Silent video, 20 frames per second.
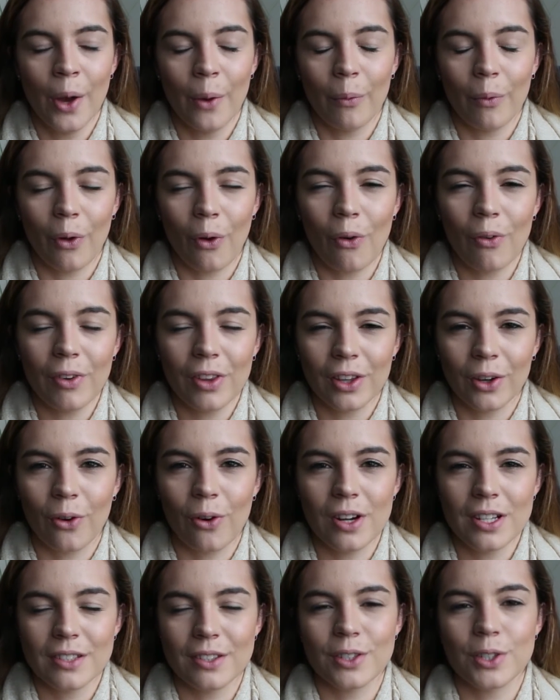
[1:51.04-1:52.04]
Well, over the
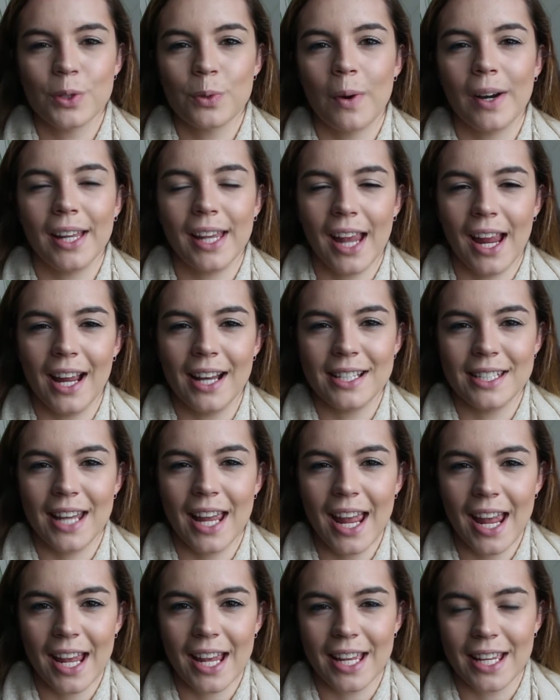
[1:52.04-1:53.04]
course of those 28
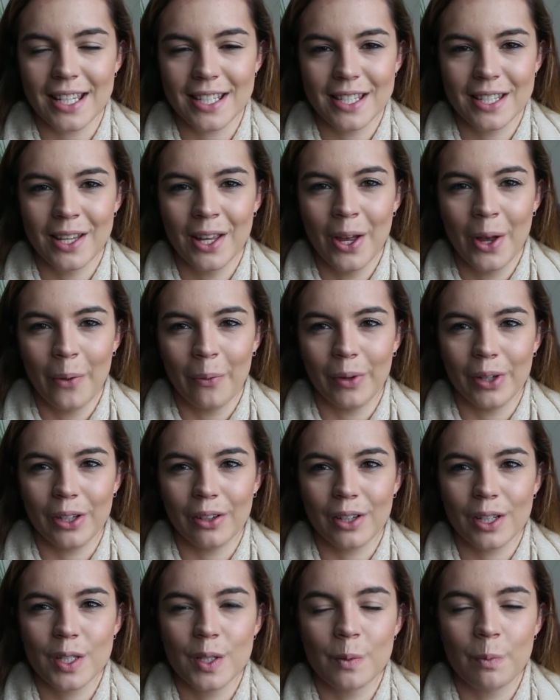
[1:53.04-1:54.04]
days, when
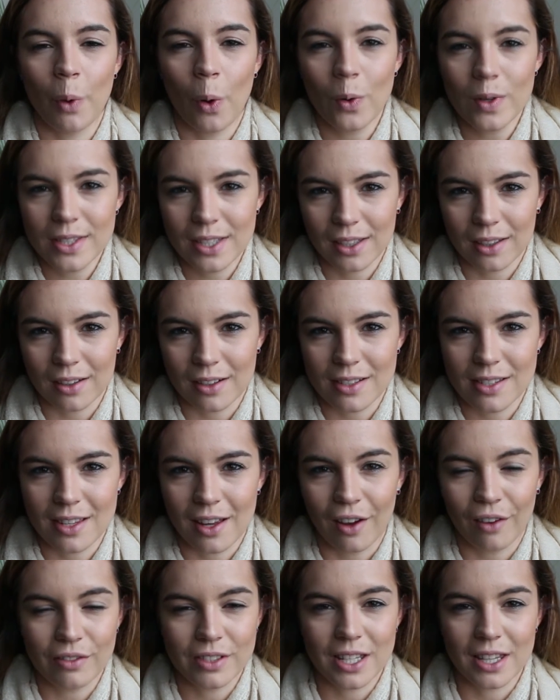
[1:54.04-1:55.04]
you're exposing
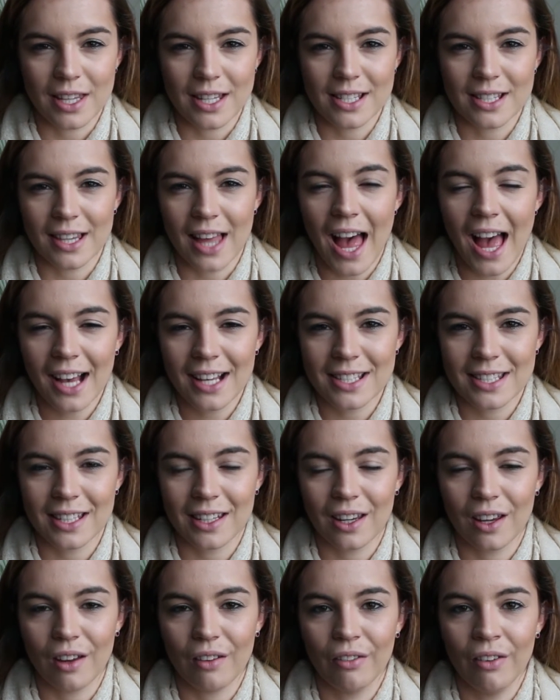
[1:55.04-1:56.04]
yourself to this
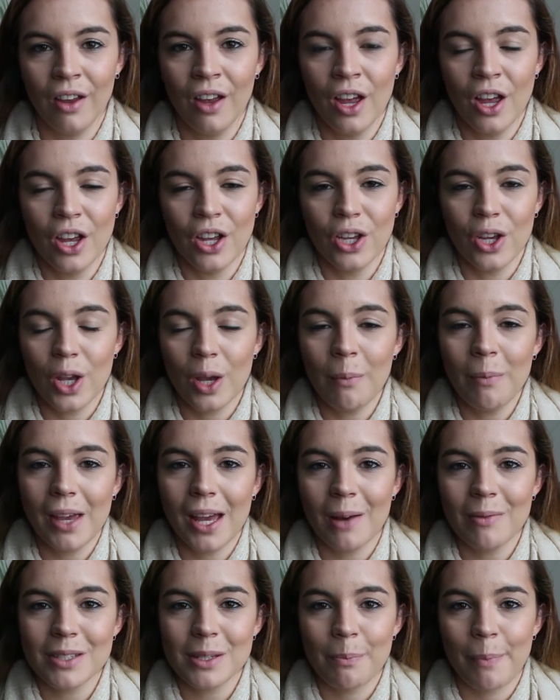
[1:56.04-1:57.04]
laxative, you can
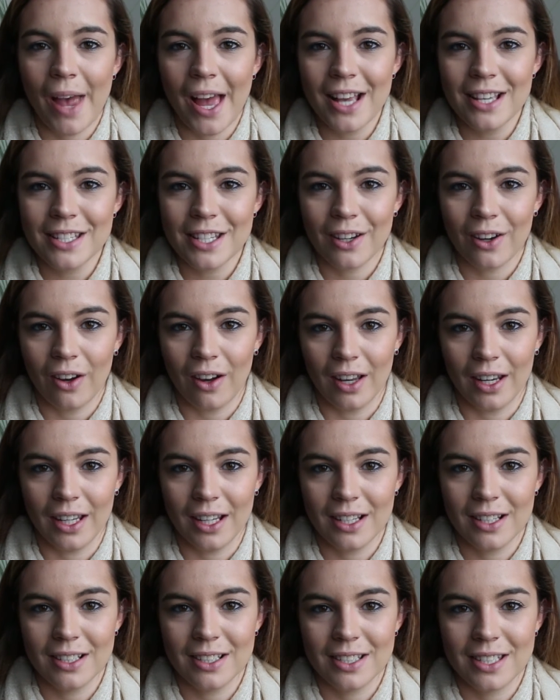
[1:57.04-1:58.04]
become dependent on
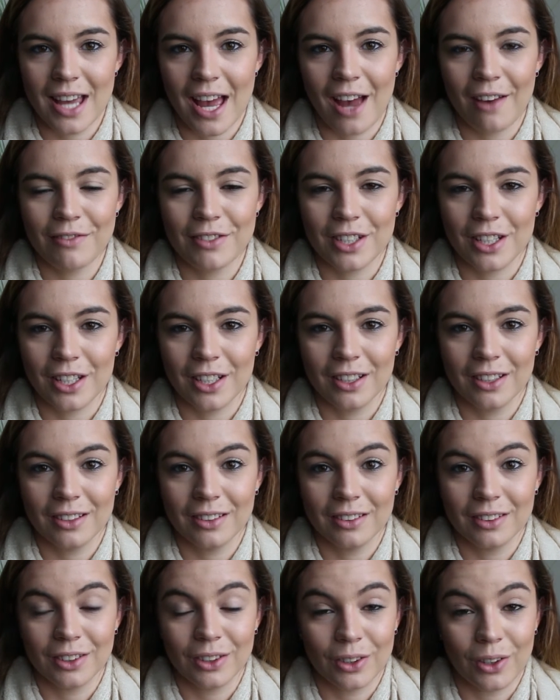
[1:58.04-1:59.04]
it to have to
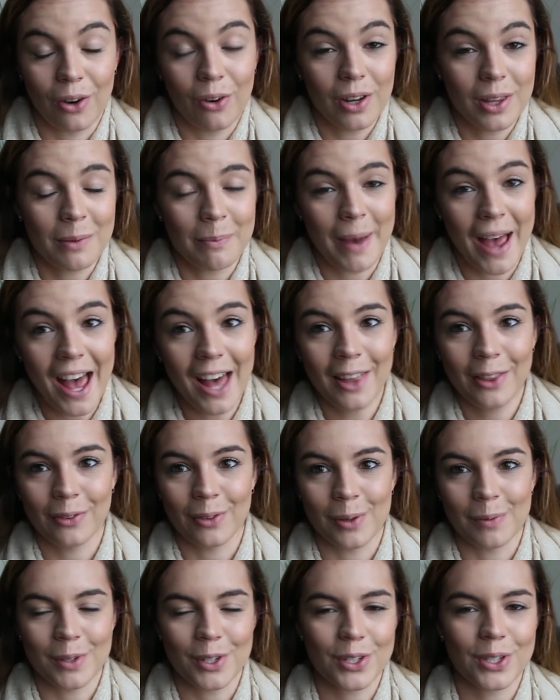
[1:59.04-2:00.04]
go to the
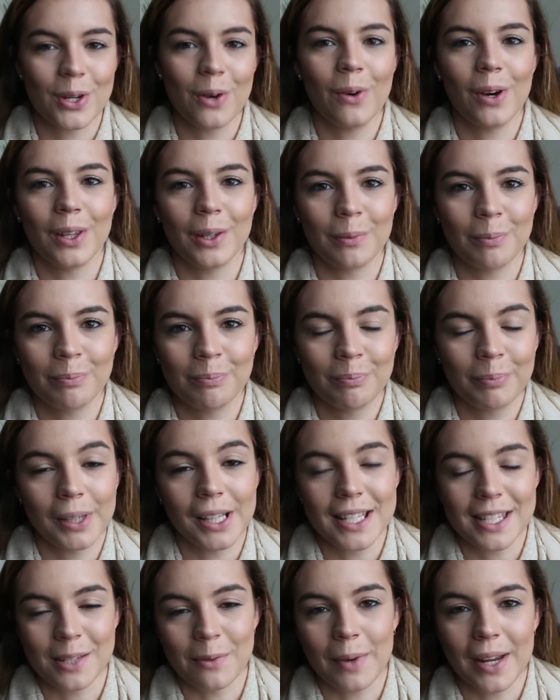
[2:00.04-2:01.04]
bathroom. There's no other
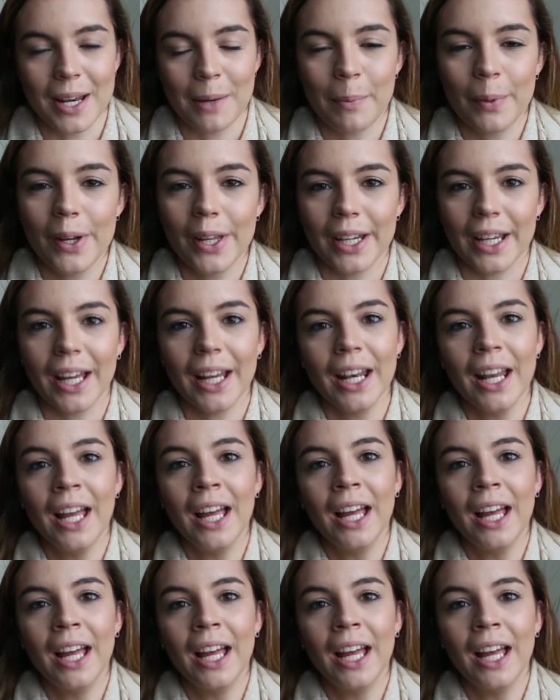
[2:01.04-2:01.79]
pleasant way to put it.